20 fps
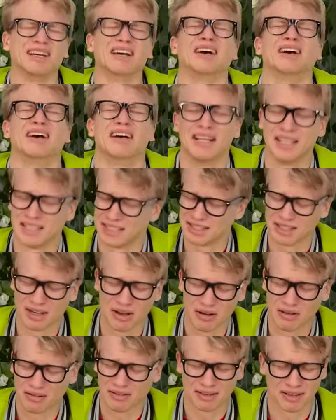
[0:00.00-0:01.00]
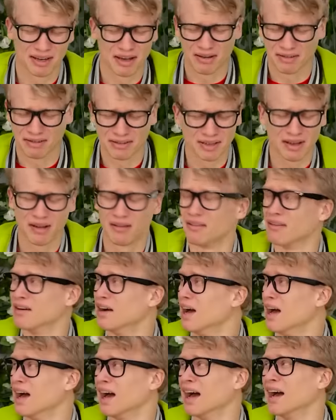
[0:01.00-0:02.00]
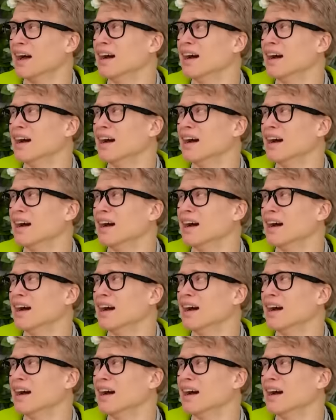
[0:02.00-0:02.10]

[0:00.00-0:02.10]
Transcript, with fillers: pointless. I'm gonna fail.